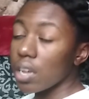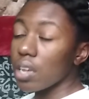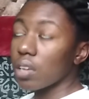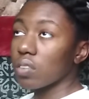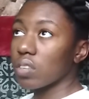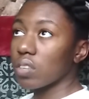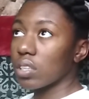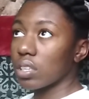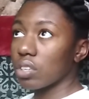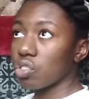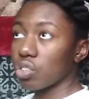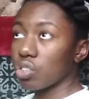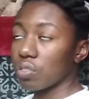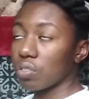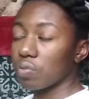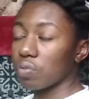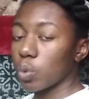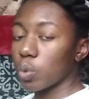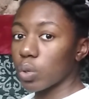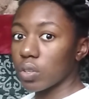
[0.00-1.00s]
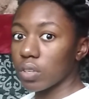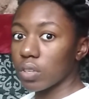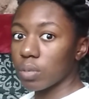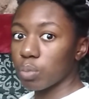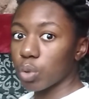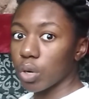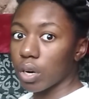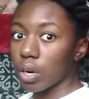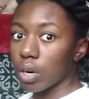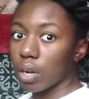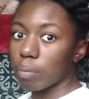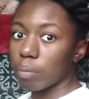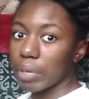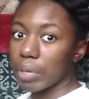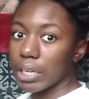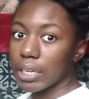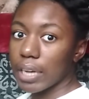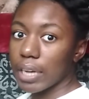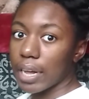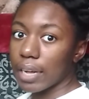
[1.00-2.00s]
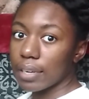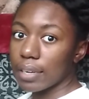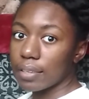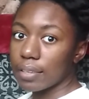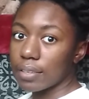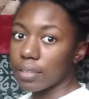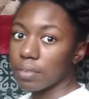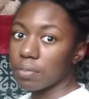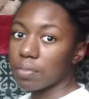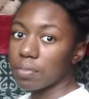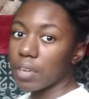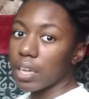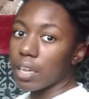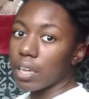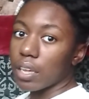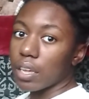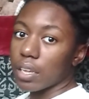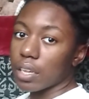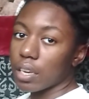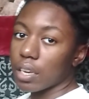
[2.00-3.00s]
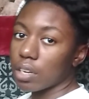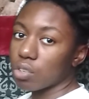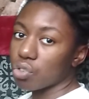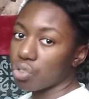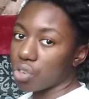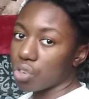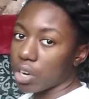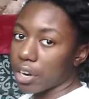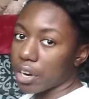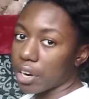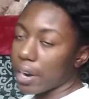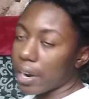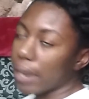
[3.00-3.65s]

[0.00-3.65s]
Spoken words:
So I think just focusing more on being active, getting stronger.